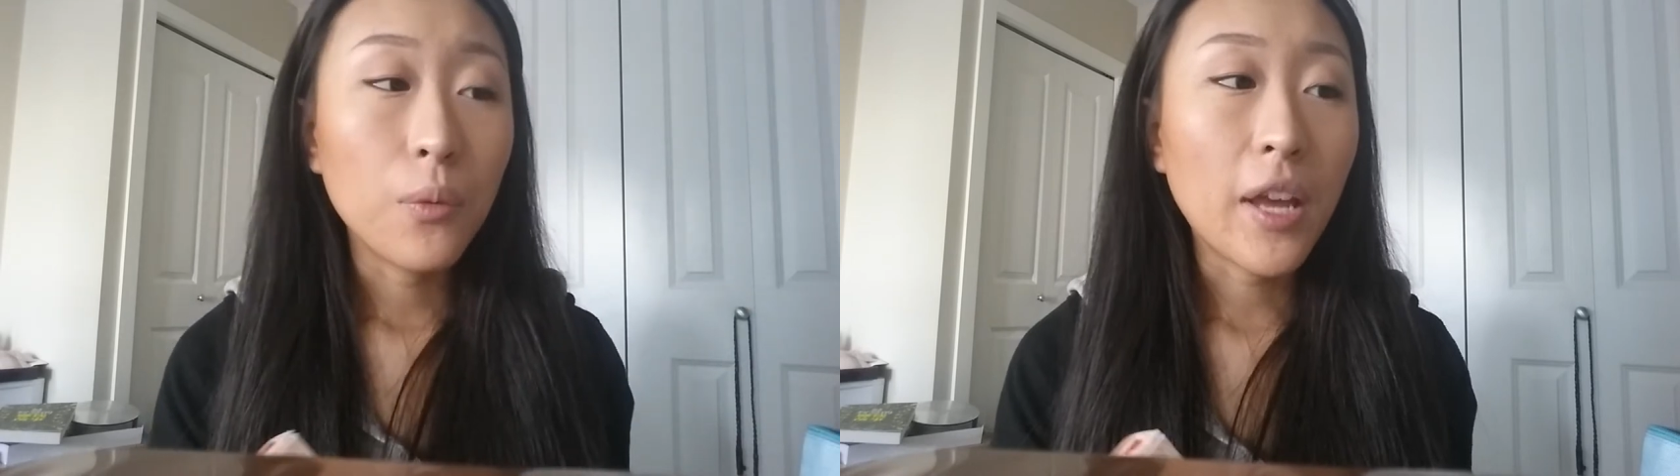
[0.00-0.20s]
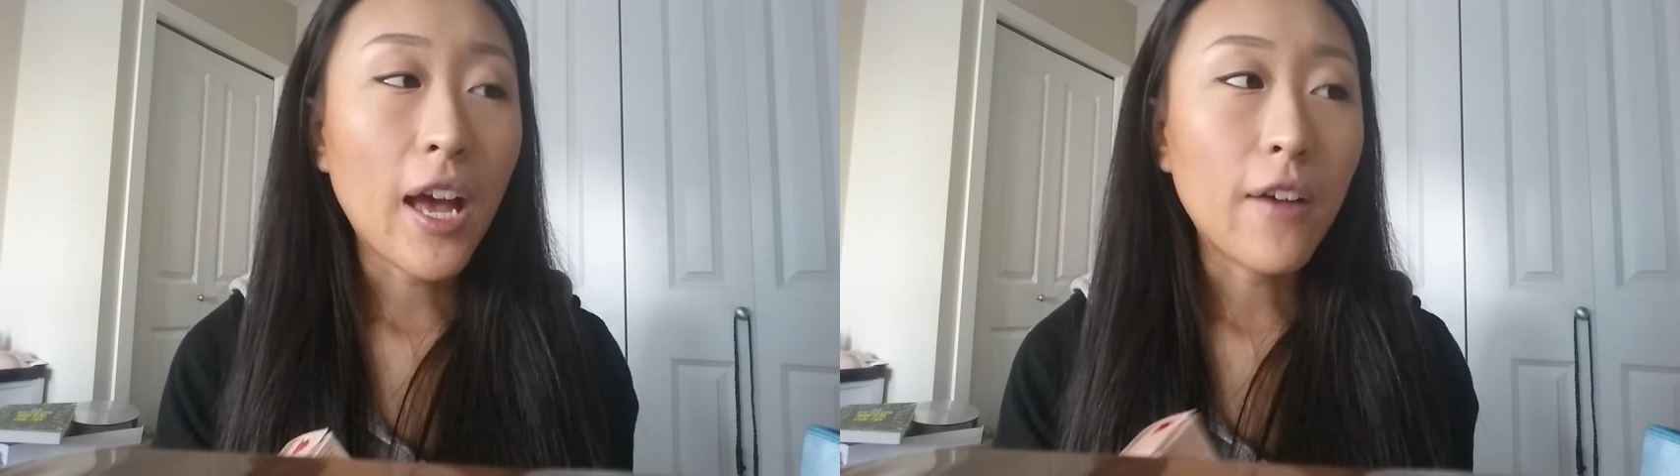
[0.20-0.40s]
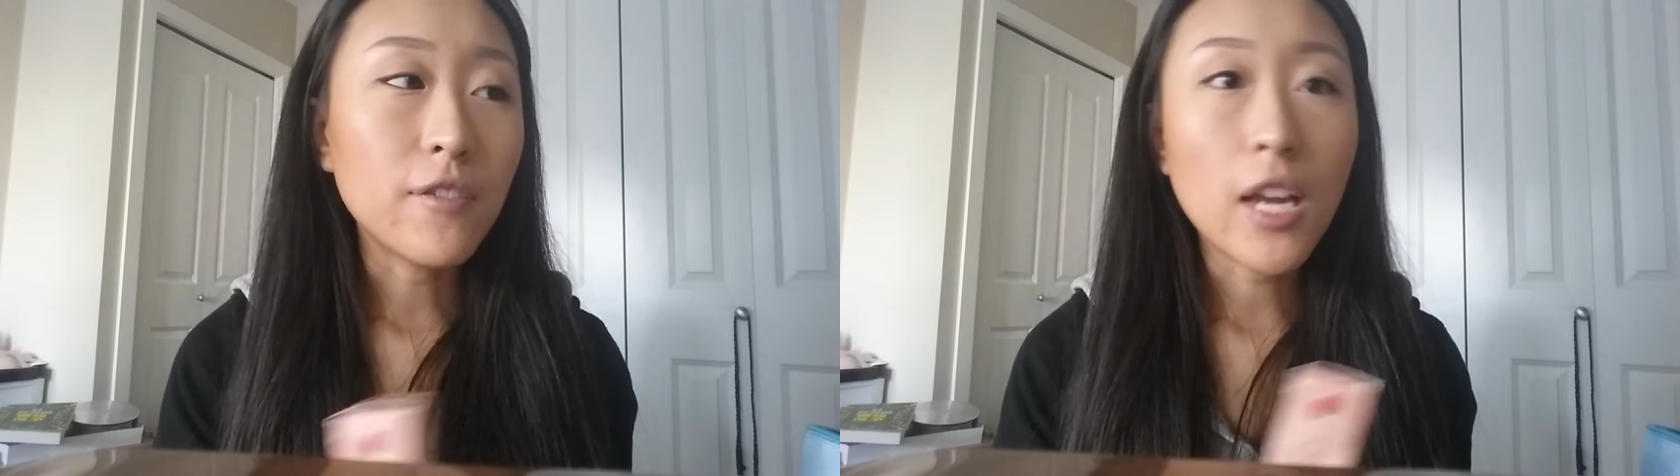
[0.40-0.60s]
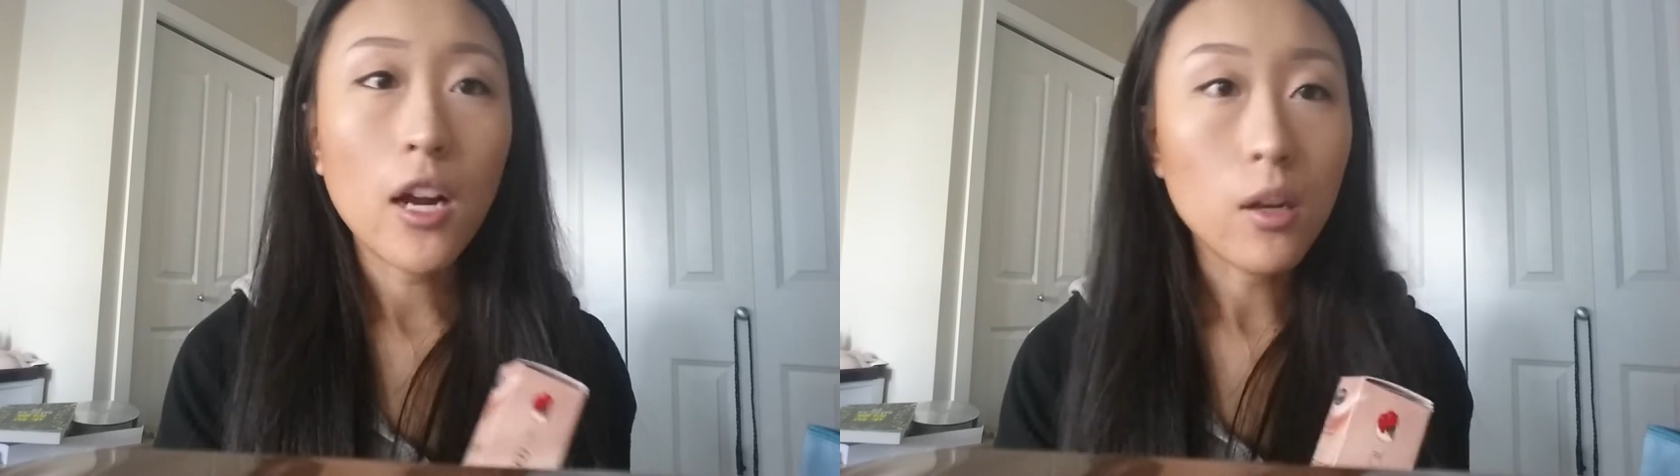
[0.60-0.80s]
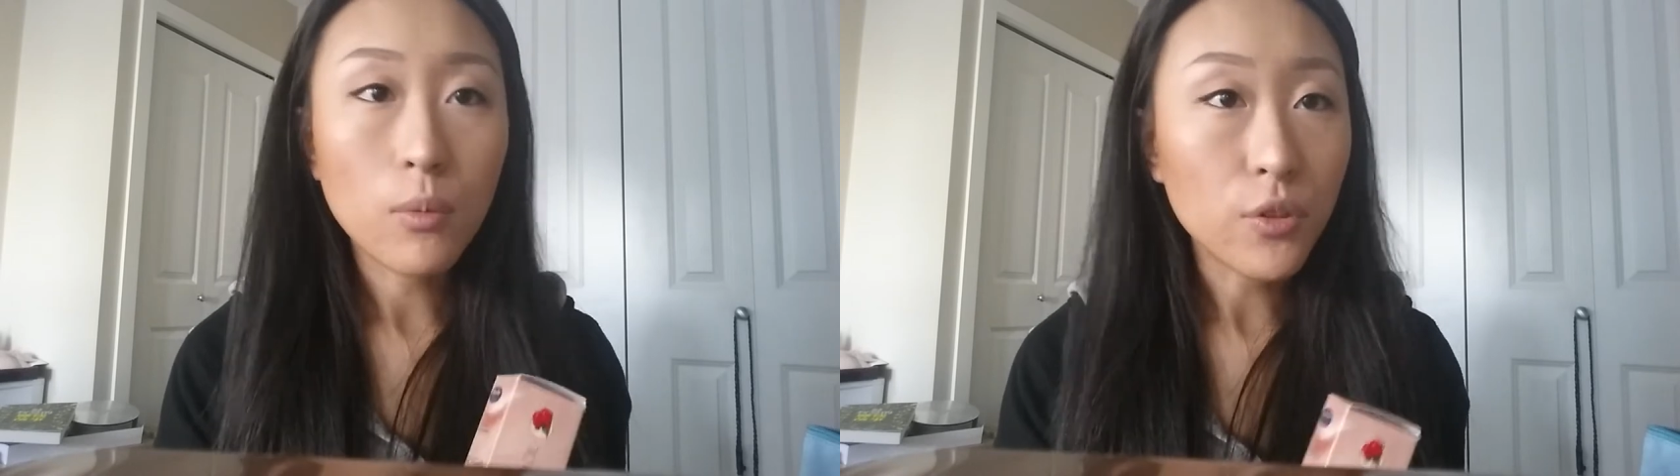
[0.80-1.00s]
we have
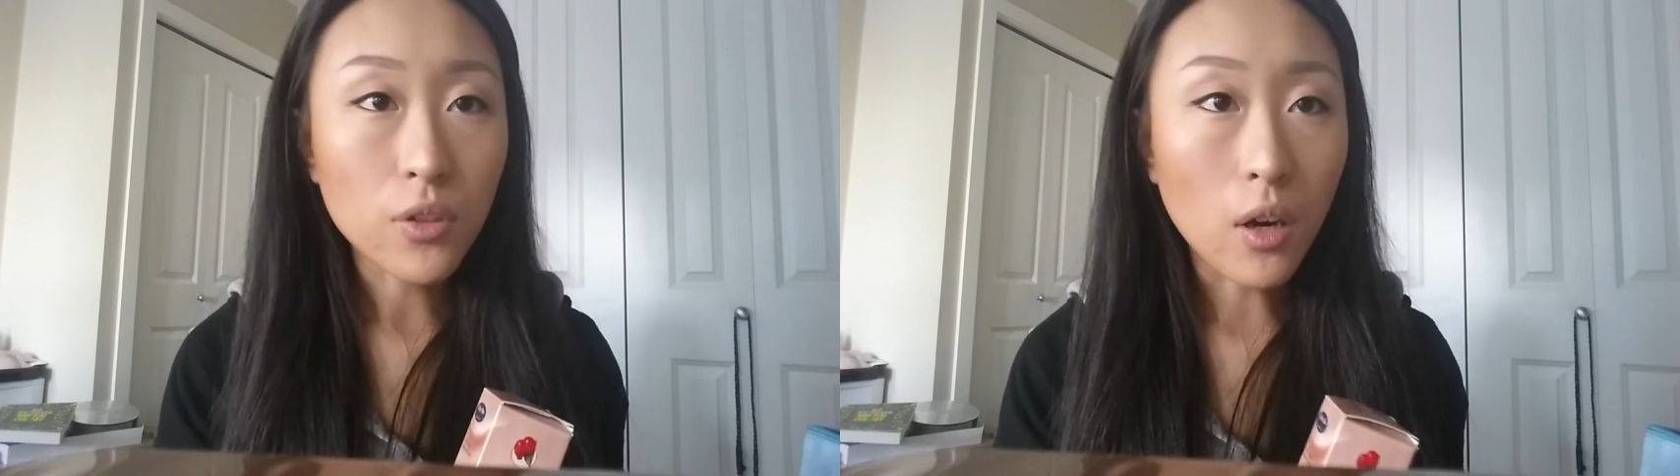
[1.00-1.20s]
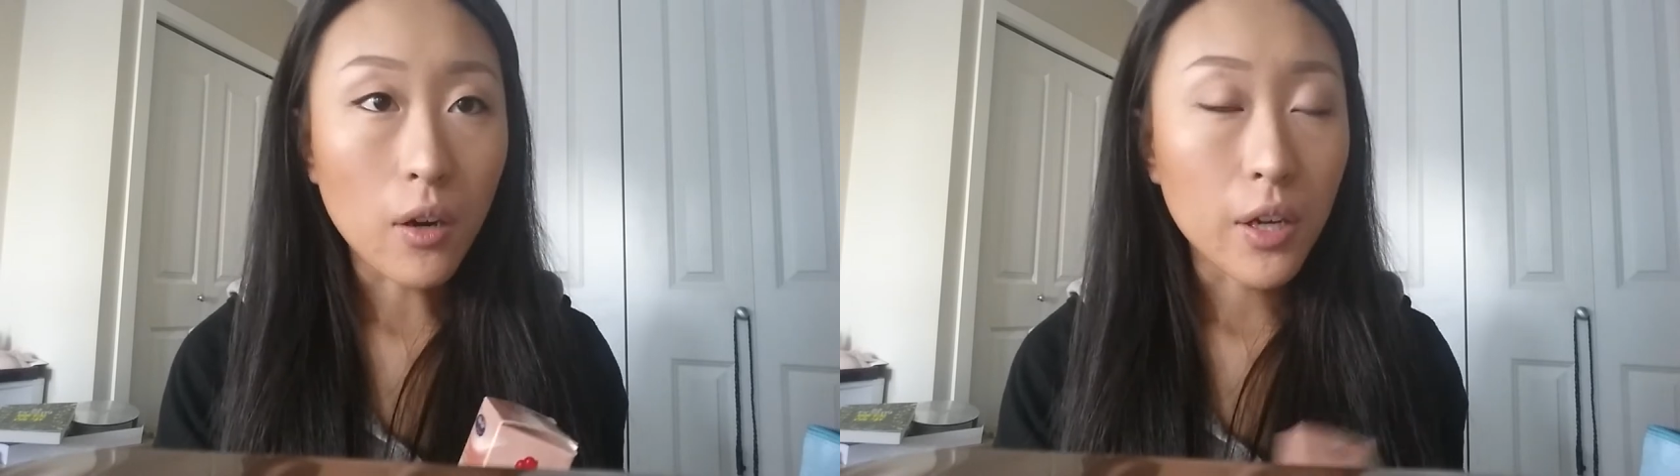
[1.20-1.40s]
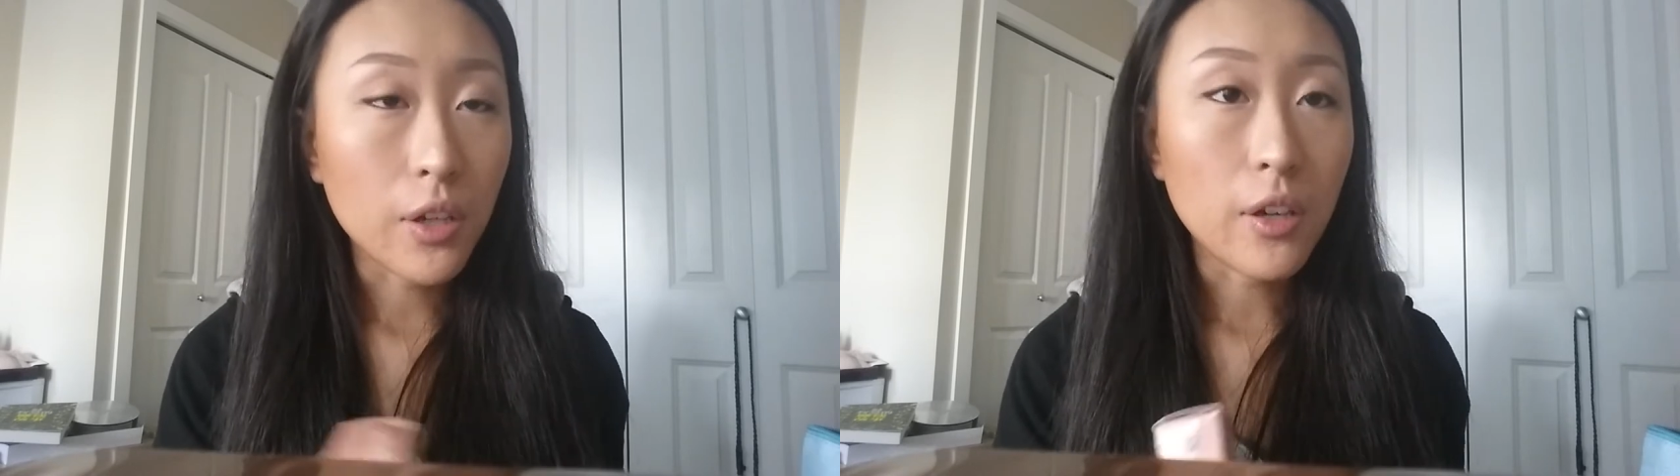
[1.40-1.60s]
terrible scarring